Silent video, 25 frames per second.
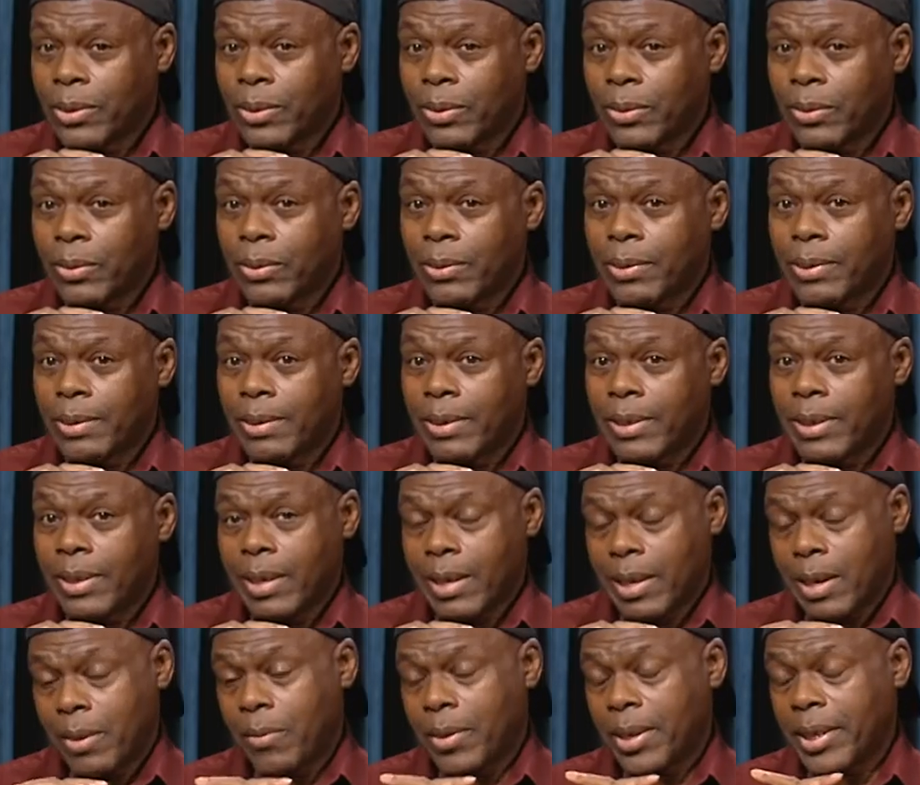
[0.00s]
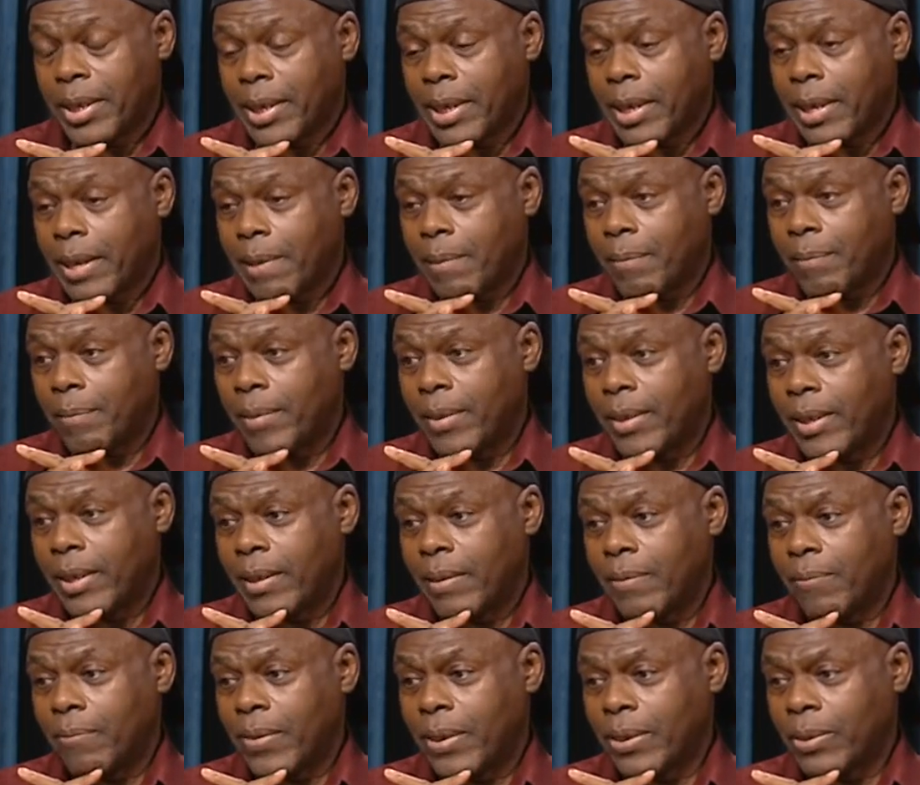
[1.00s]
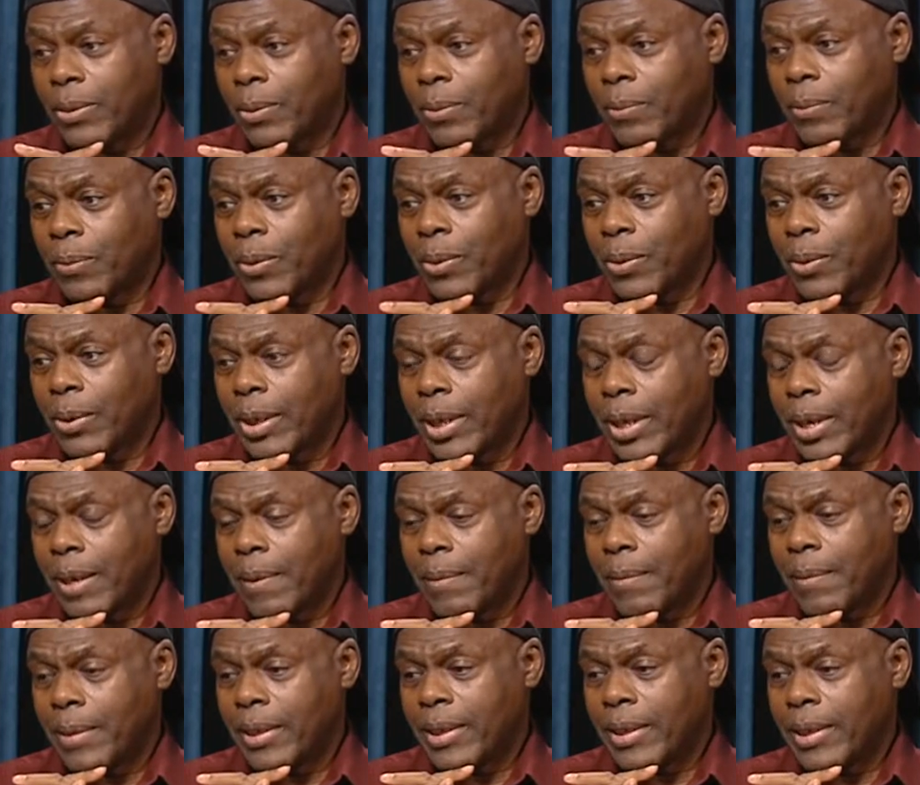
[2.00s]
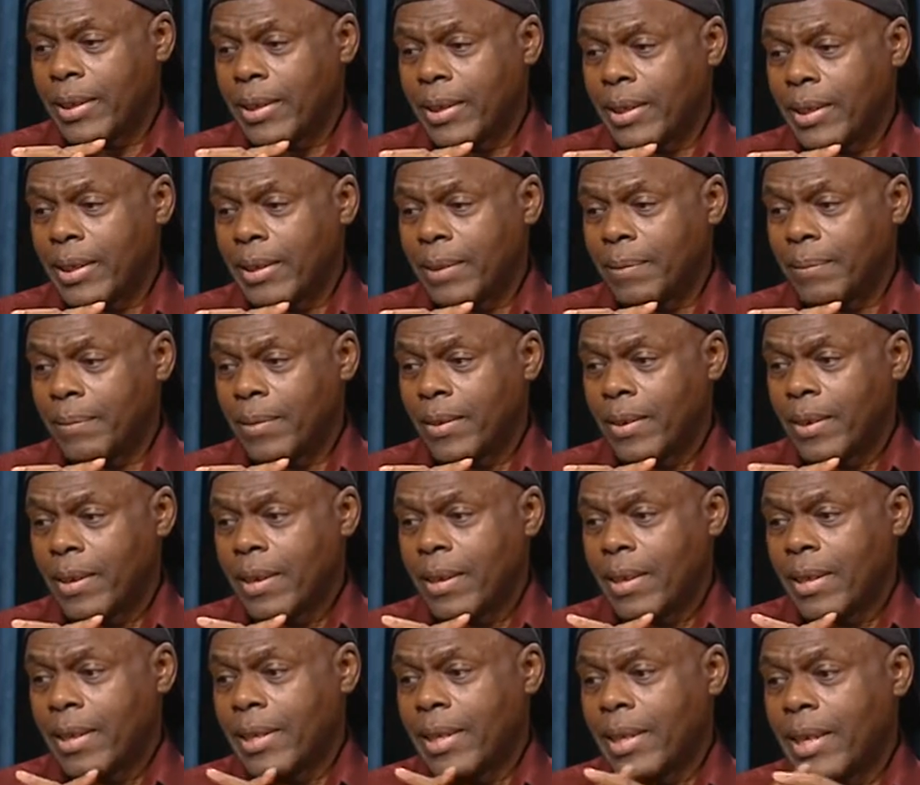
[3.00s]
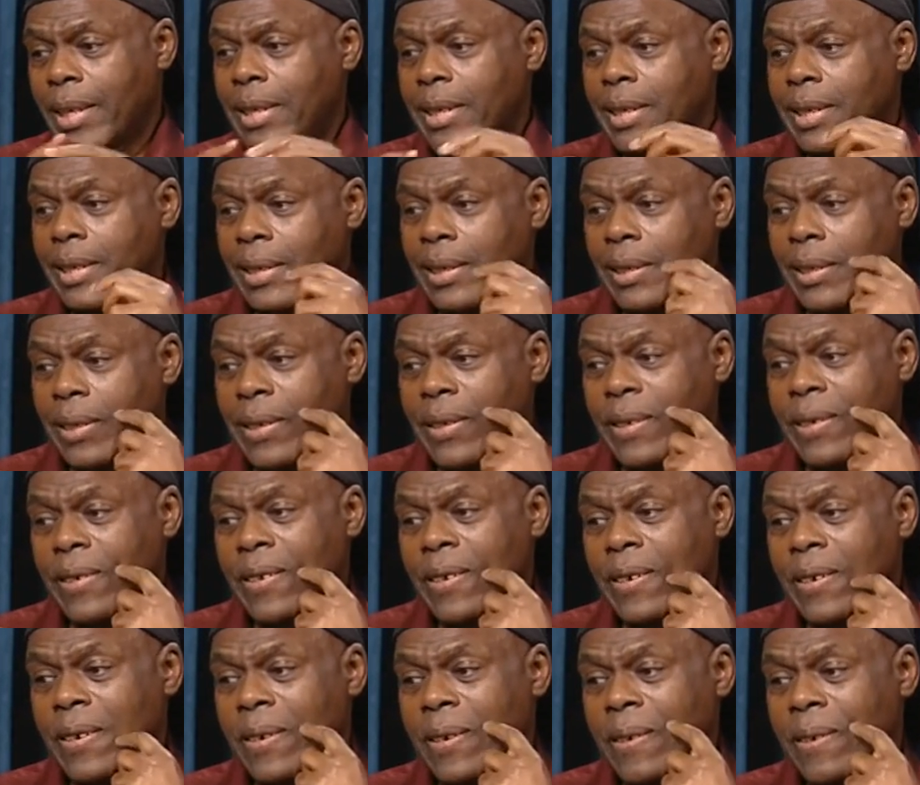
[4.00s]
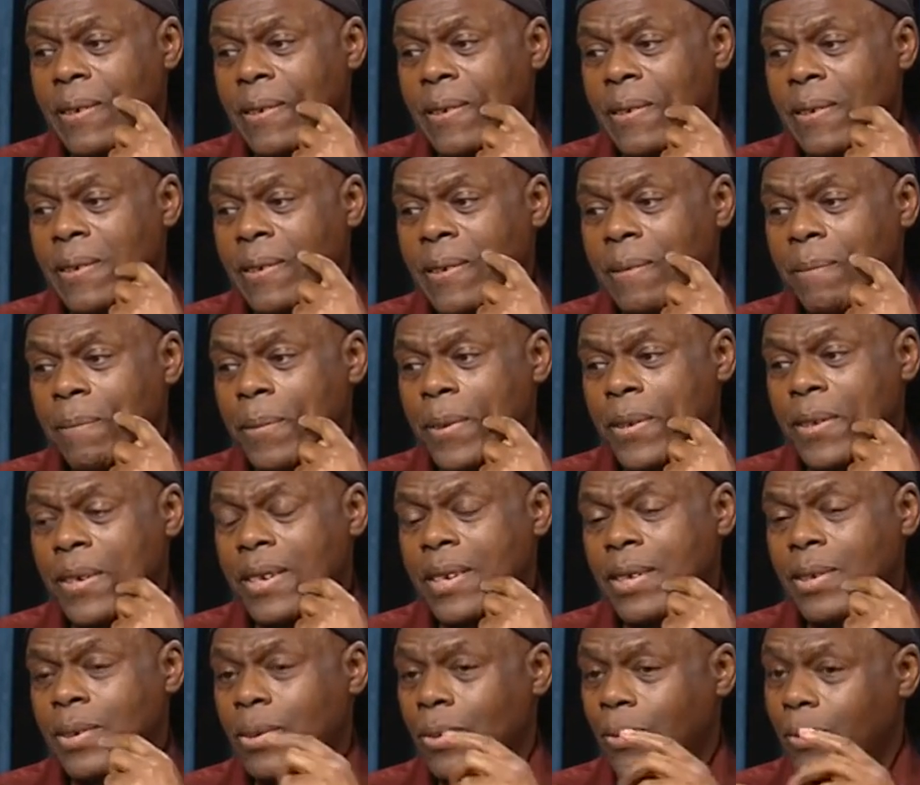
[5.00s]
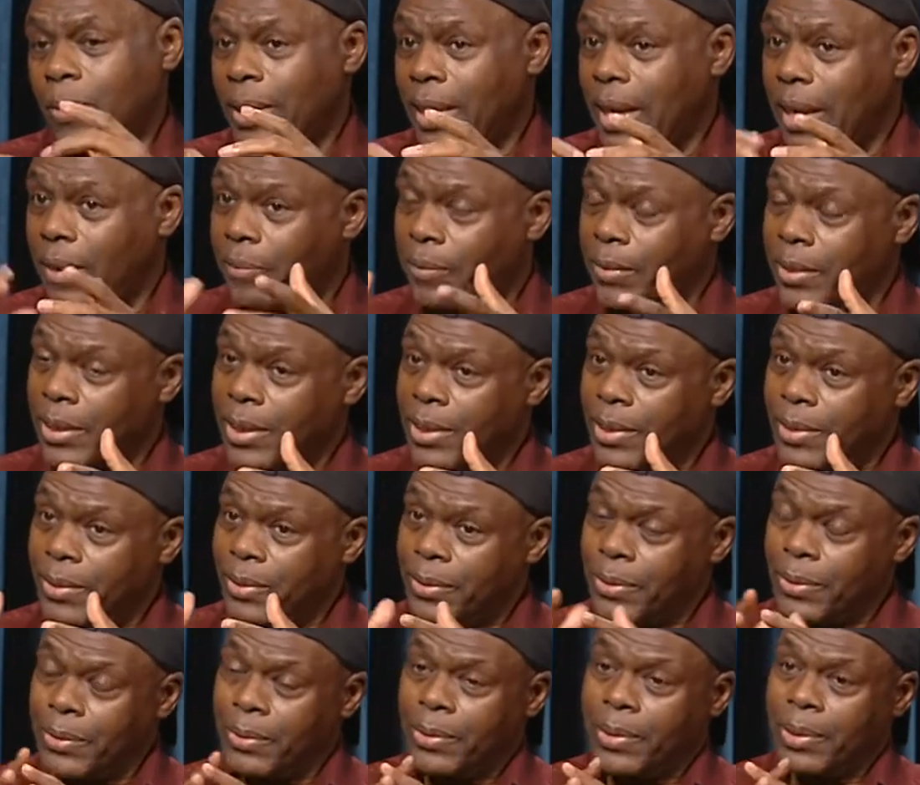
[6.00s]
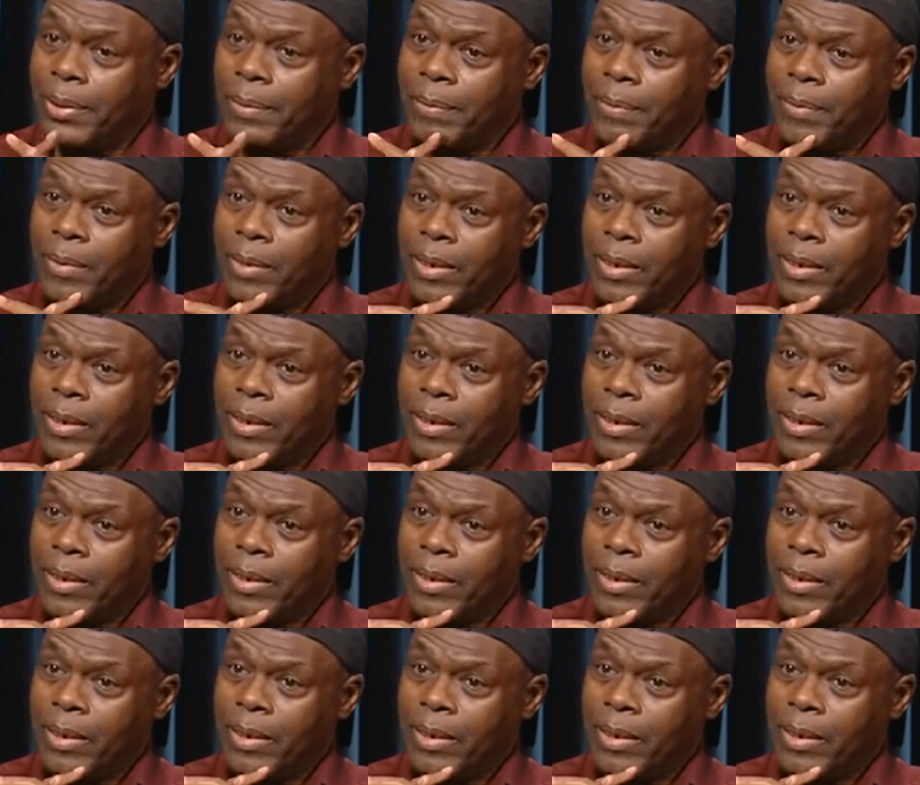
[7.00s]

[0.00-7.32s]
know sincerely whether first of all, that is the business of the African Union,